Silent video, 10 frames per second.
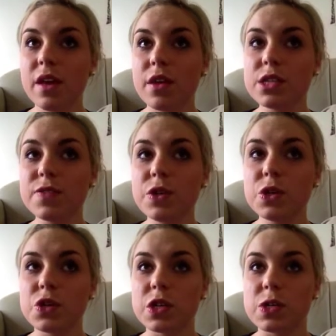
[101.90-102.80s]
Those of you who
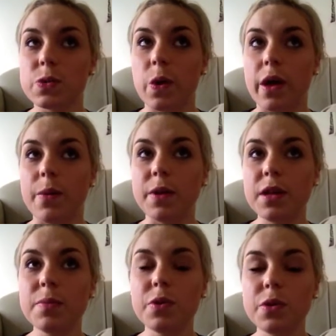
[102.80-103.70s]
drink soy, when
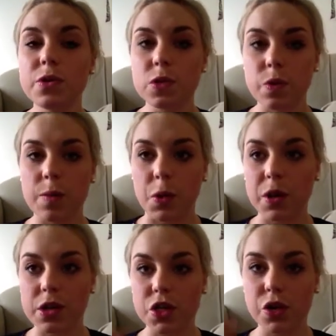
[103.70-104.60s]
you pour soy milk
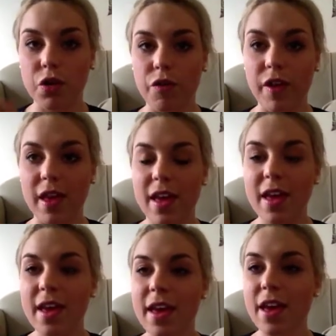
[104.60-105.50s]
into your coffee,
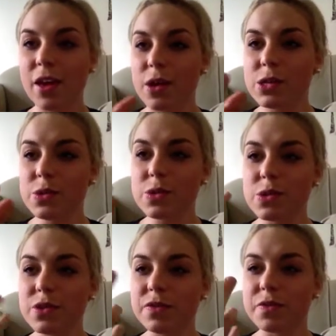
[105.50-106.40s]
it goes all
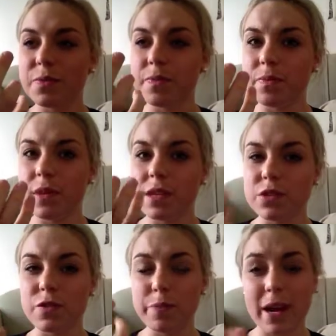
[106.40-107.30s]
sort of
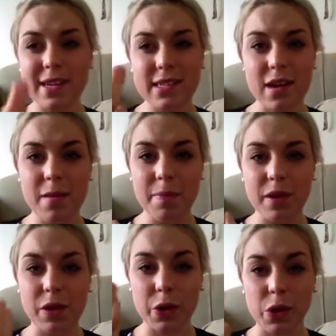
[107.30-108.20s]
breaks up
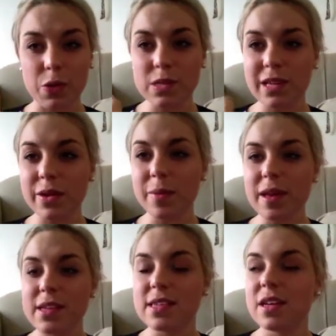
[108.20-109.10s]
and curdles a little
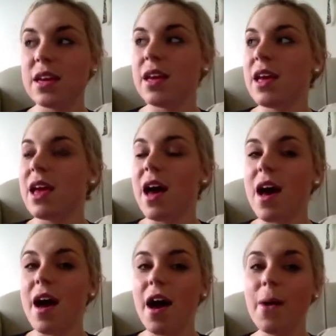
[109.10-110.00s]
bit.
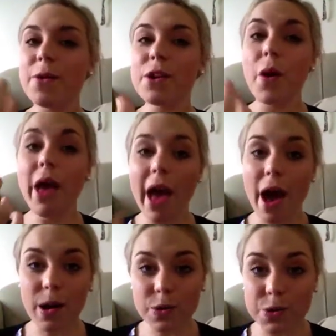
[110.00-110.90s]
I want to know
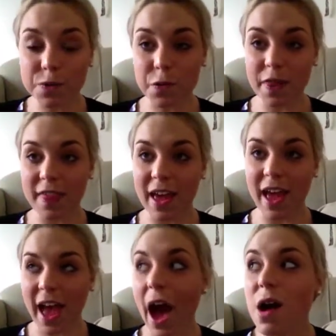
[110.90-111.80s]
how to avoid that.
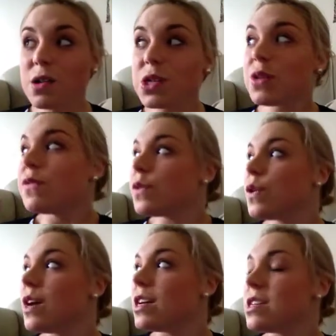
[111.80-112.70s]
How do you
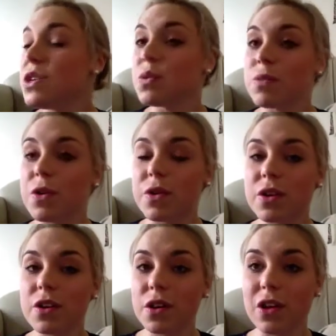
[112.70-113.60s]
avoid your milk
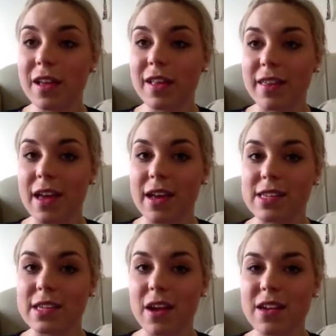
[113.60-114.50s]
curdling like that?
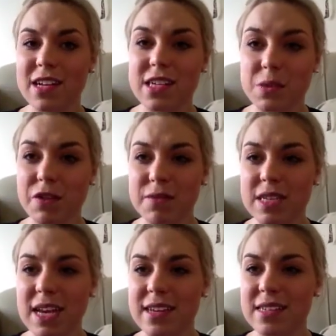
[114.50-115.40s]
Because it kind of takes away from the
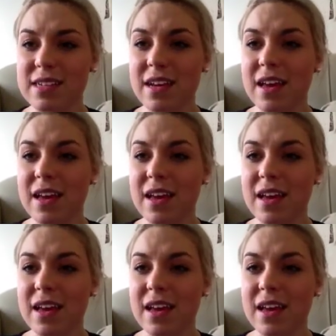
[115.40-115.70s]
taste.